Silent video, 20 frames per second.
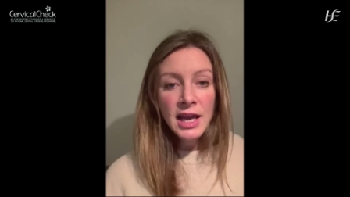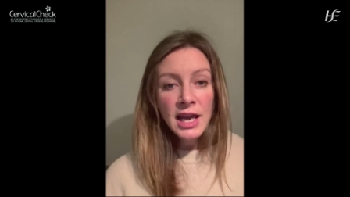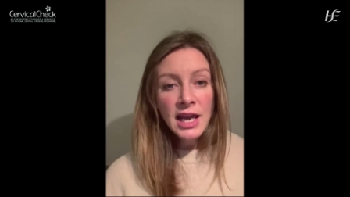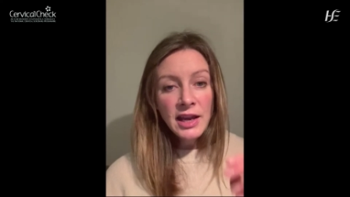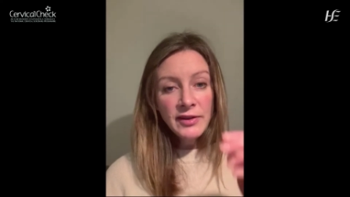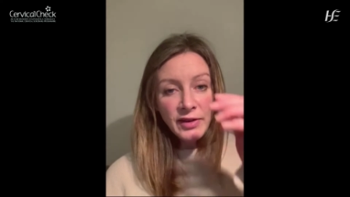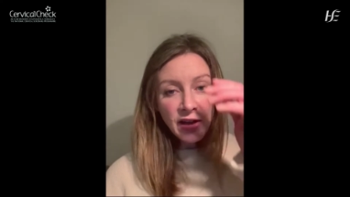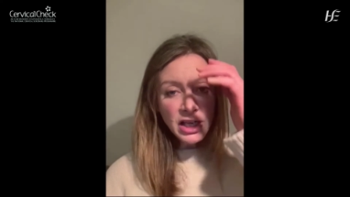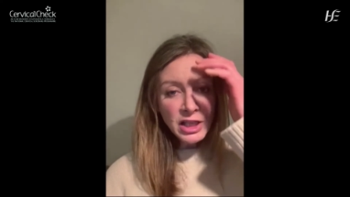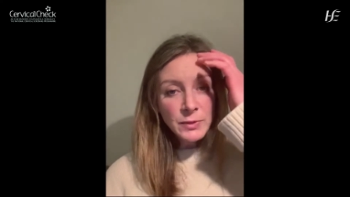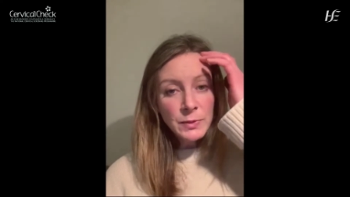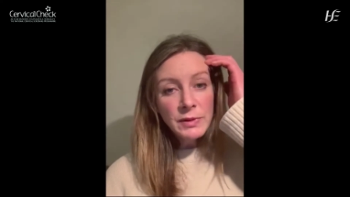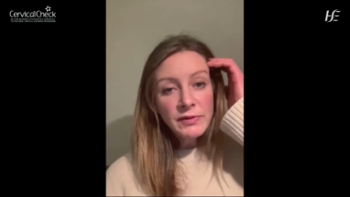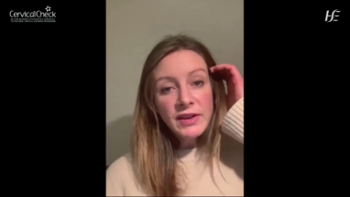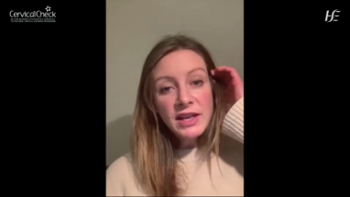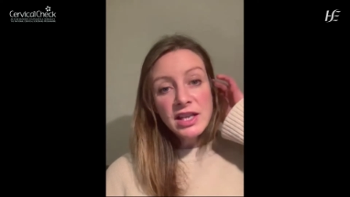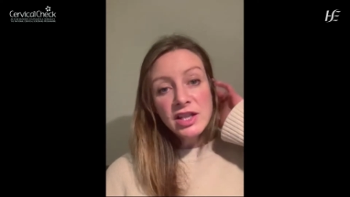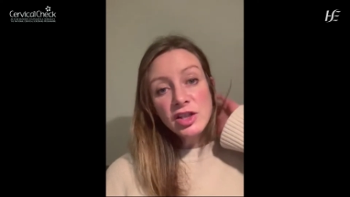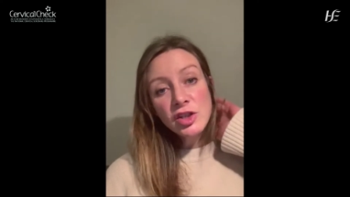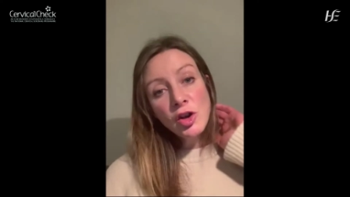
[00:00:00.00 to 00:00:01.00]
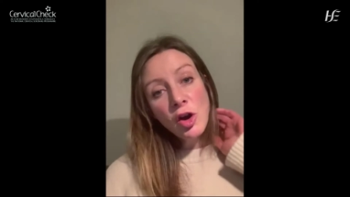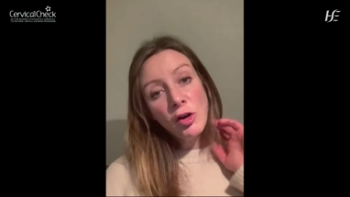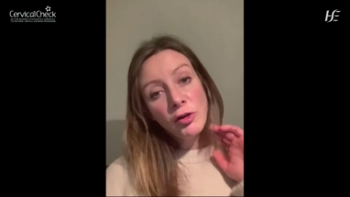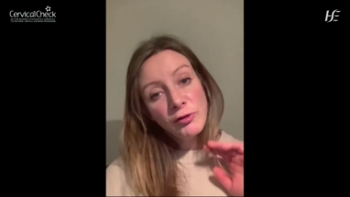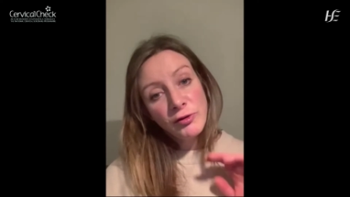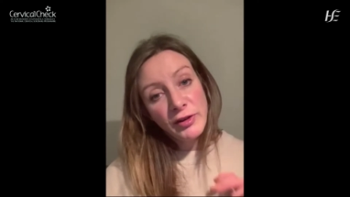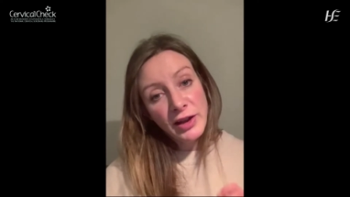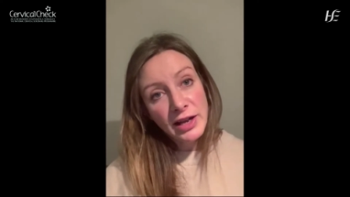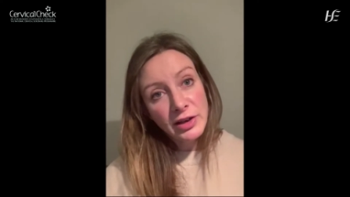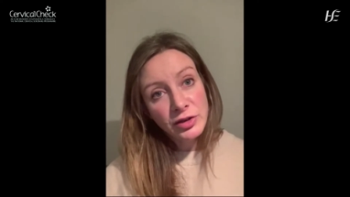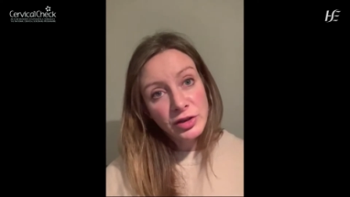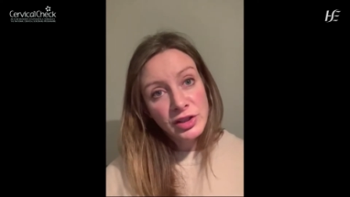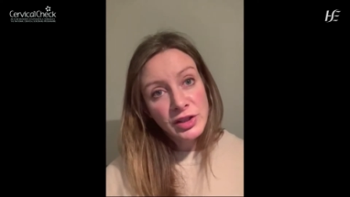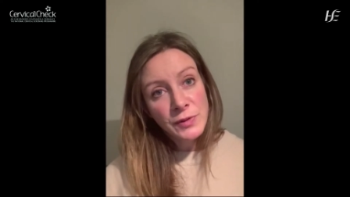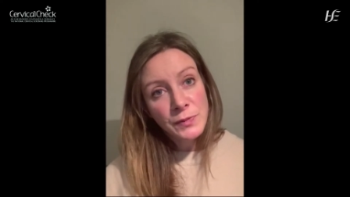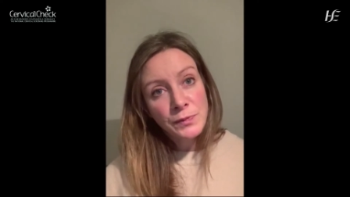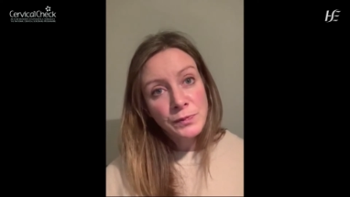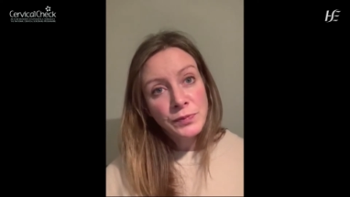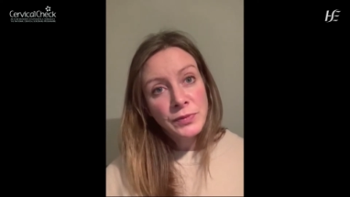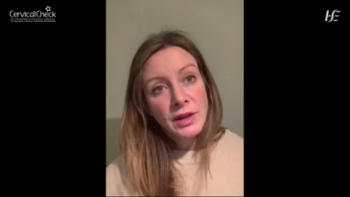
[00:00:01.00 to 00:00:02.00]
If HPV is not found,
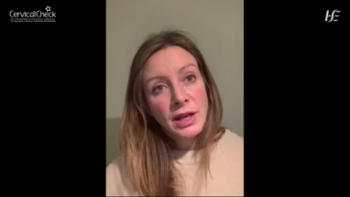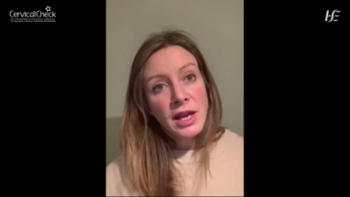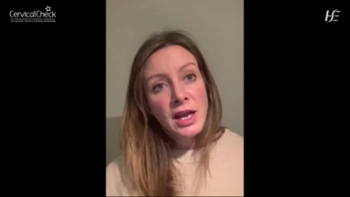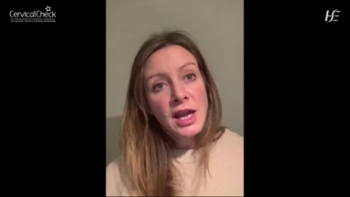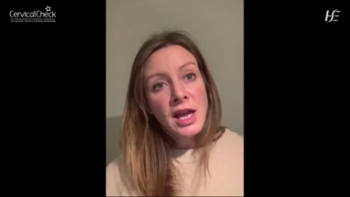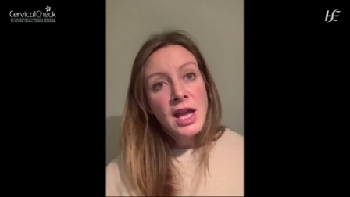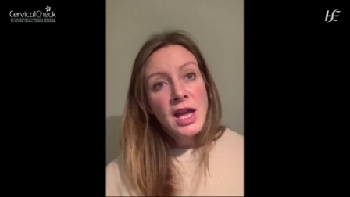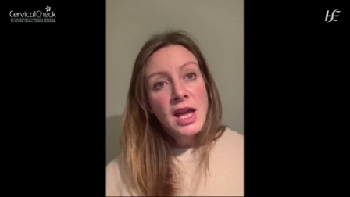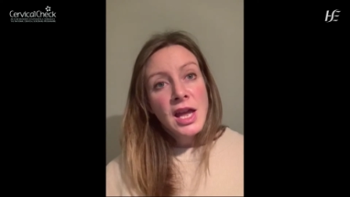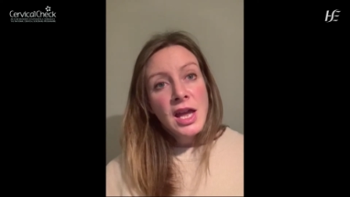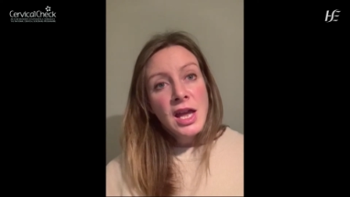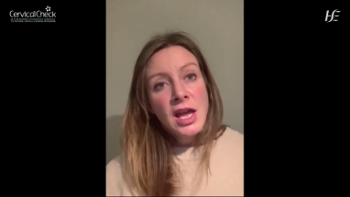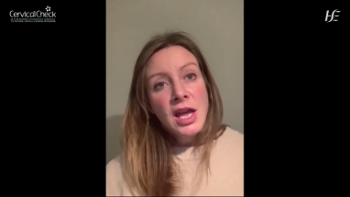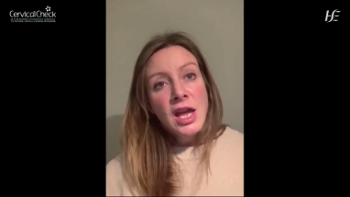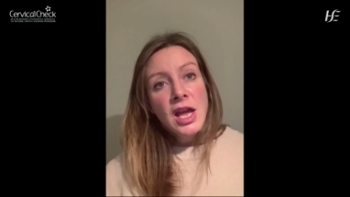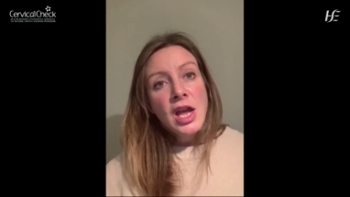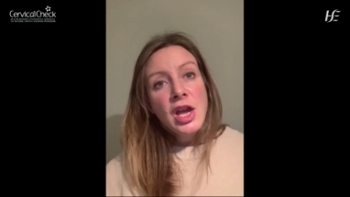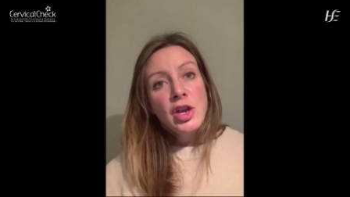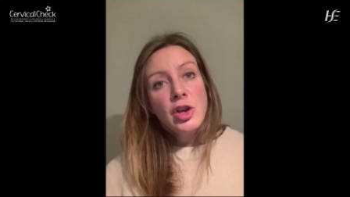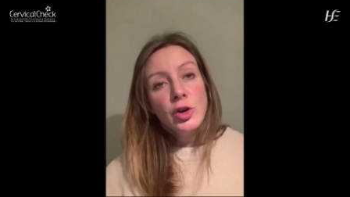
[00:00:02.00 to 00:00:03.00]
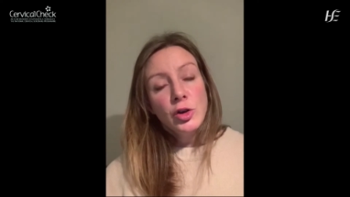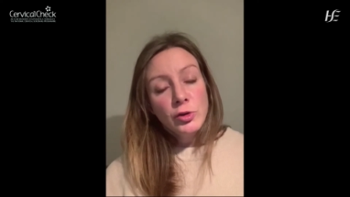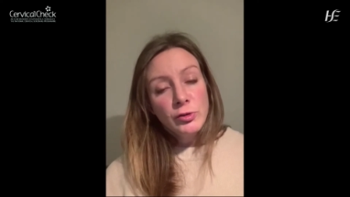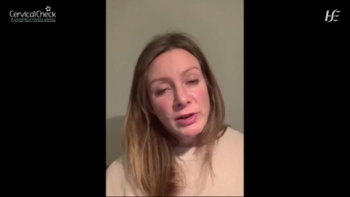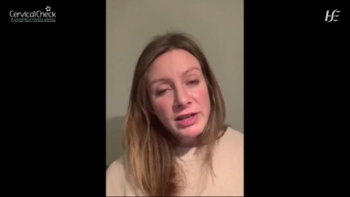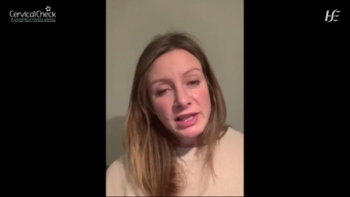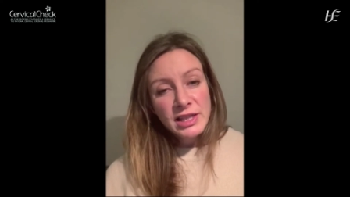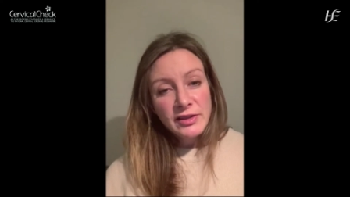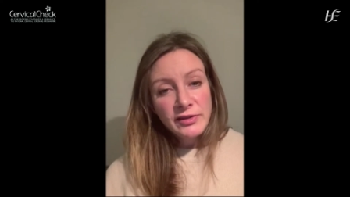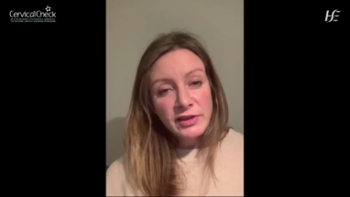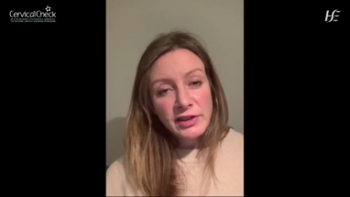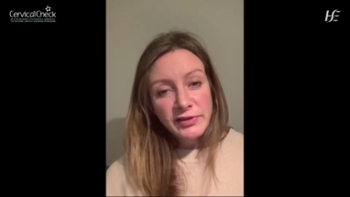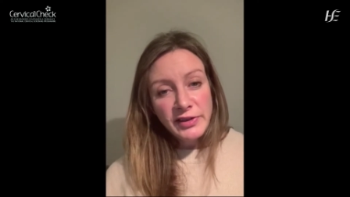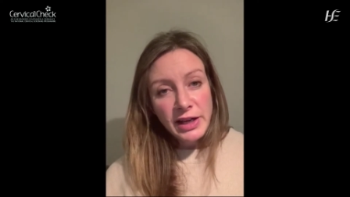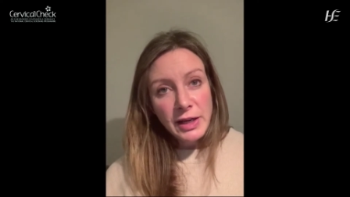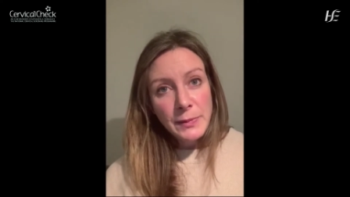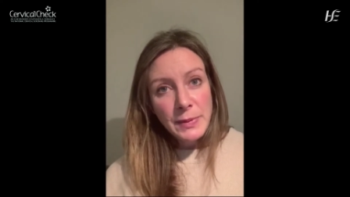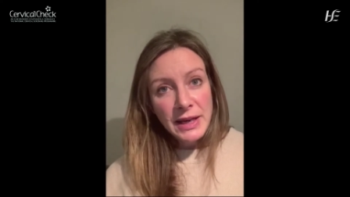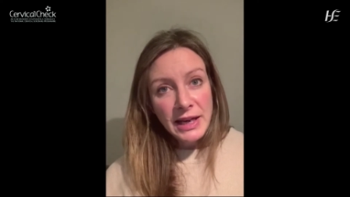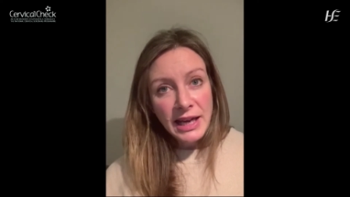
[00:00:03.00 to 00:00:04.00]
your risk of
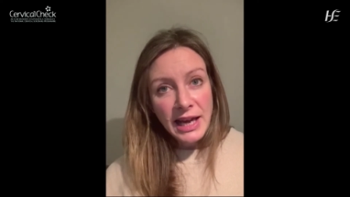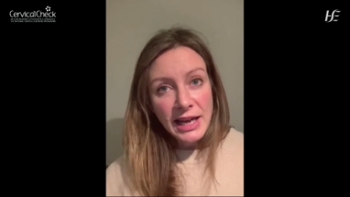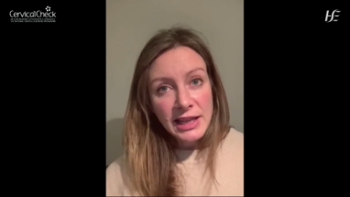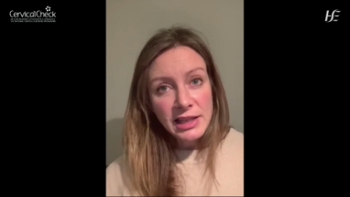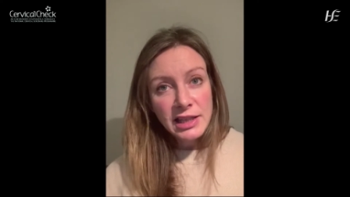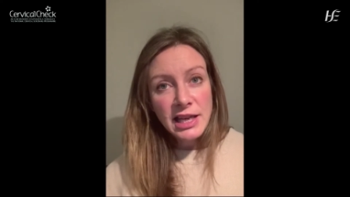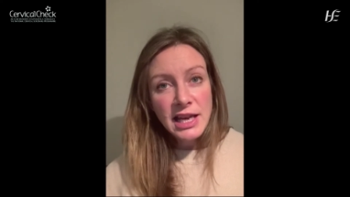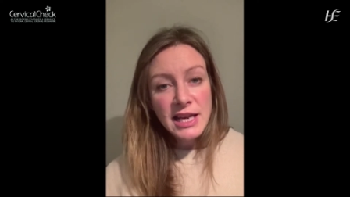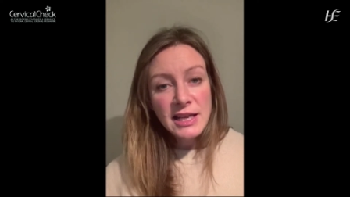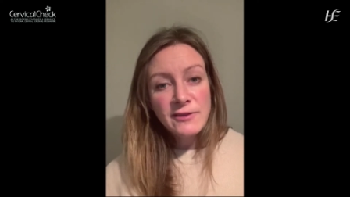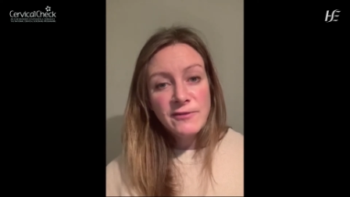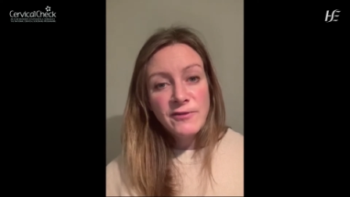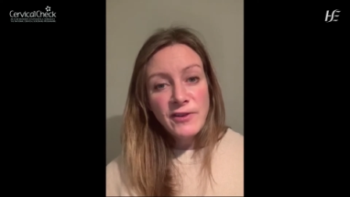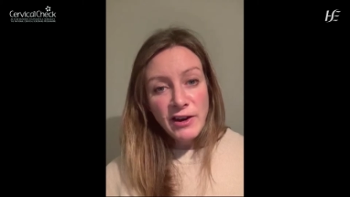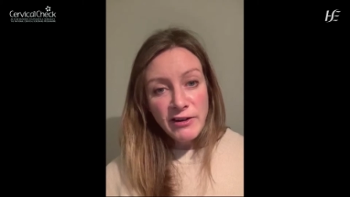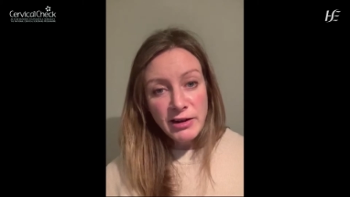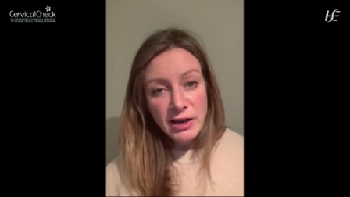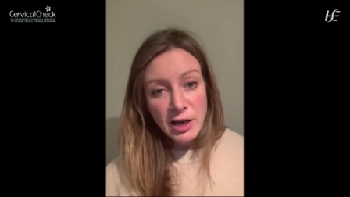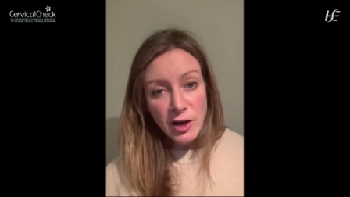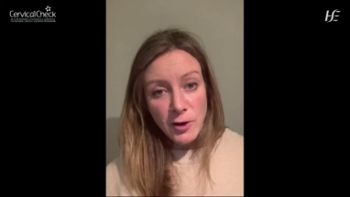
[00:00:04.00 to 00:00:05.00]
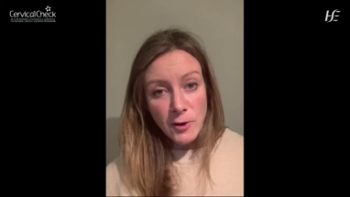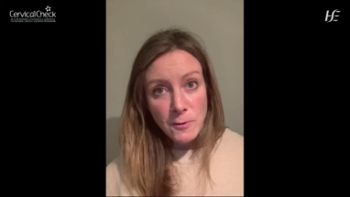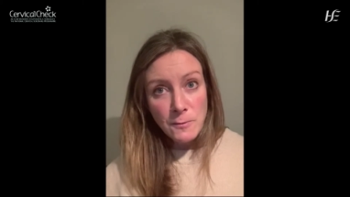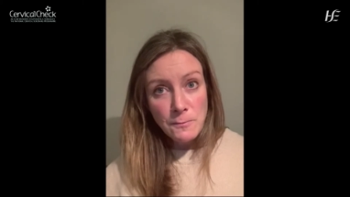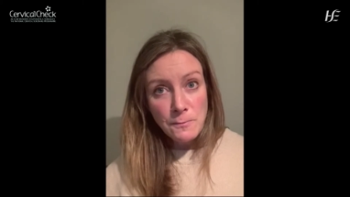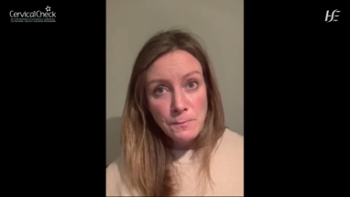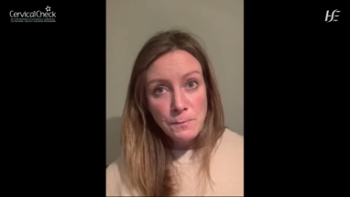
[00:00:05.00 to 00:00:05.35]
developing cancer is very low